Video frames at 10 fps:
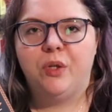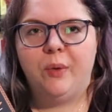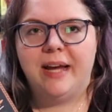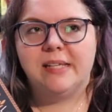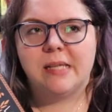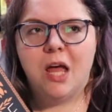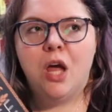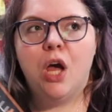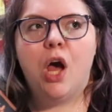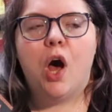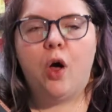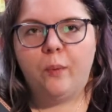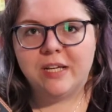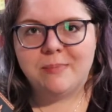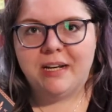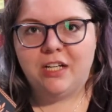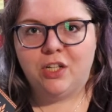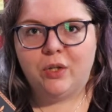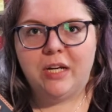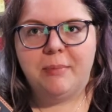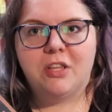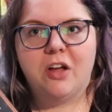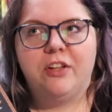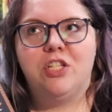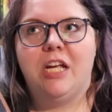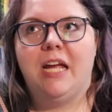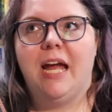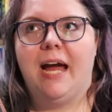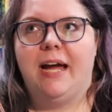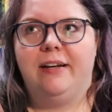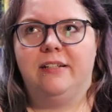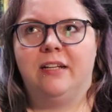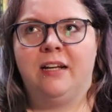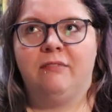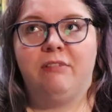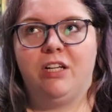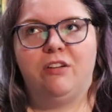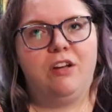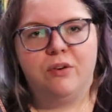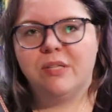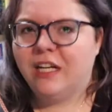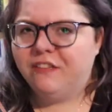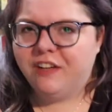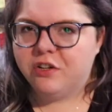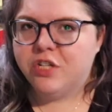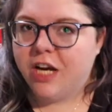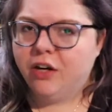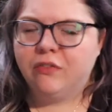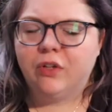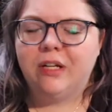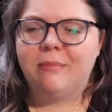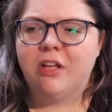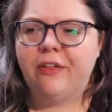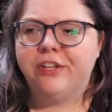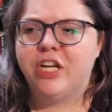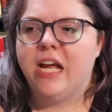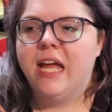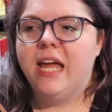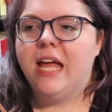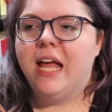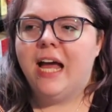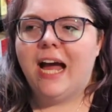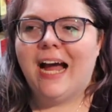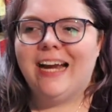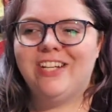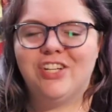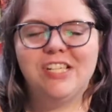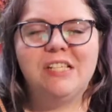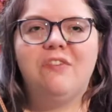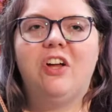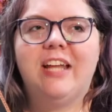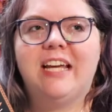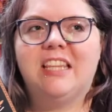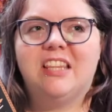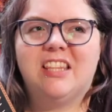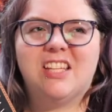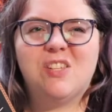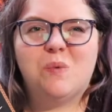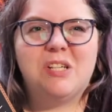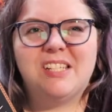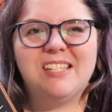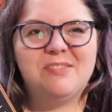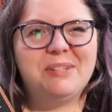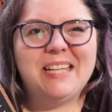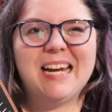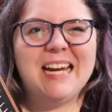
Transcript: who has always been into Greek mythology and knows their fair share of Greek mythology, I just felt like this wasn't really